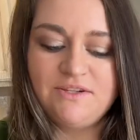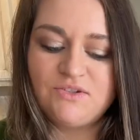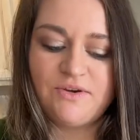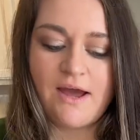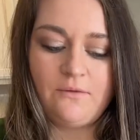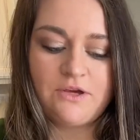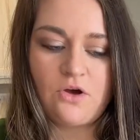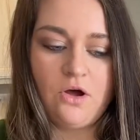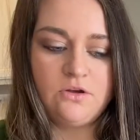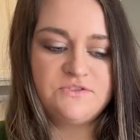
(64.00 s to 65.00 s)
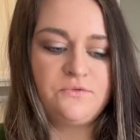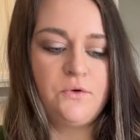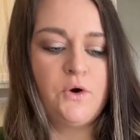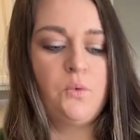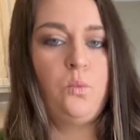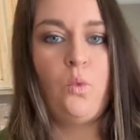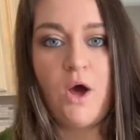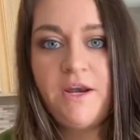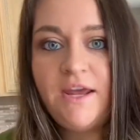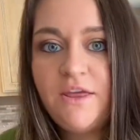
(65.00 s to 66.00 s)
So now it calls for
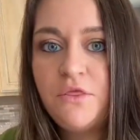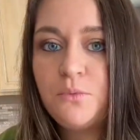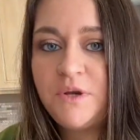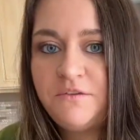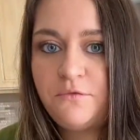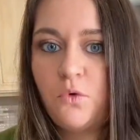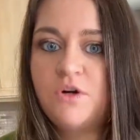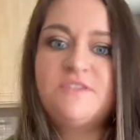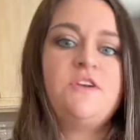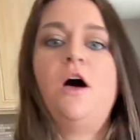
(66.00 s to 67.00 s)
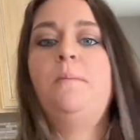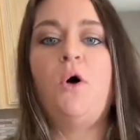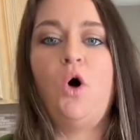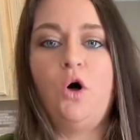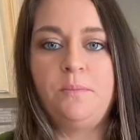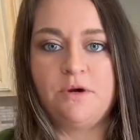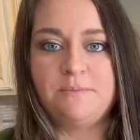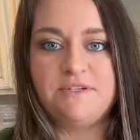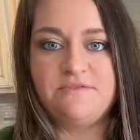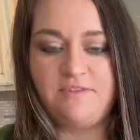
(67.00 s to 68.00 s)
1 3/4 cup
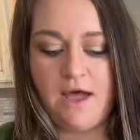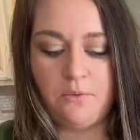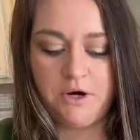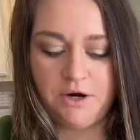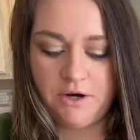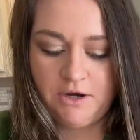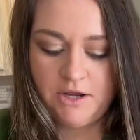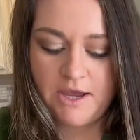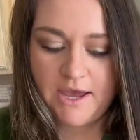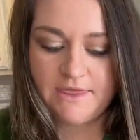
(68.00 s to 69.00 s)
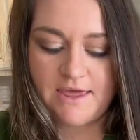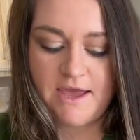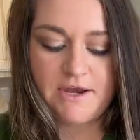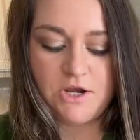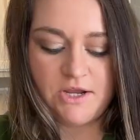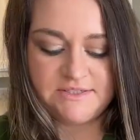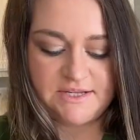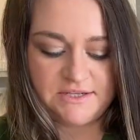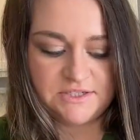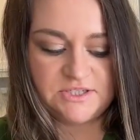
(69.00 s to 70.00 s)
all-purpose flour. And then it
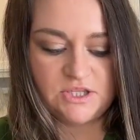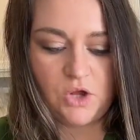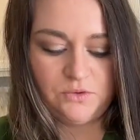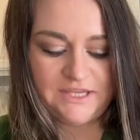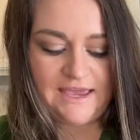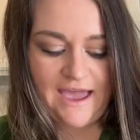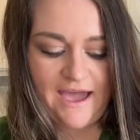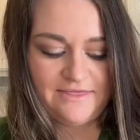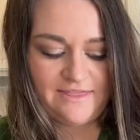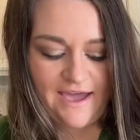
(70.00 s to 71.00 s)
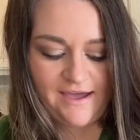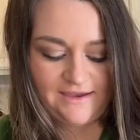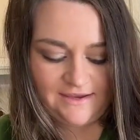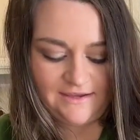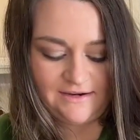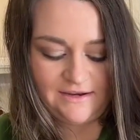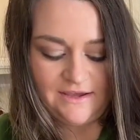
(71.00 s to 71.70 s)
said to slowly add that in.